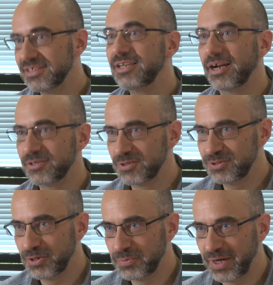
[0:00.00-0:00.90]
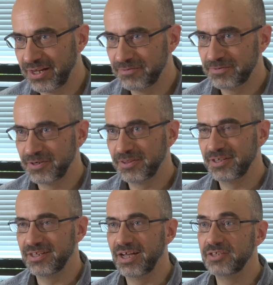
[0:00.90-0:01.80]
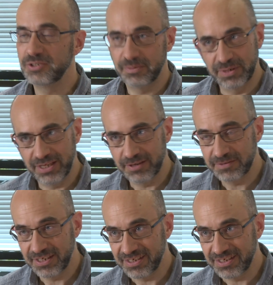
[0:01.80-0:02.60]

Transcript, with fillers: did not go so well for the German left,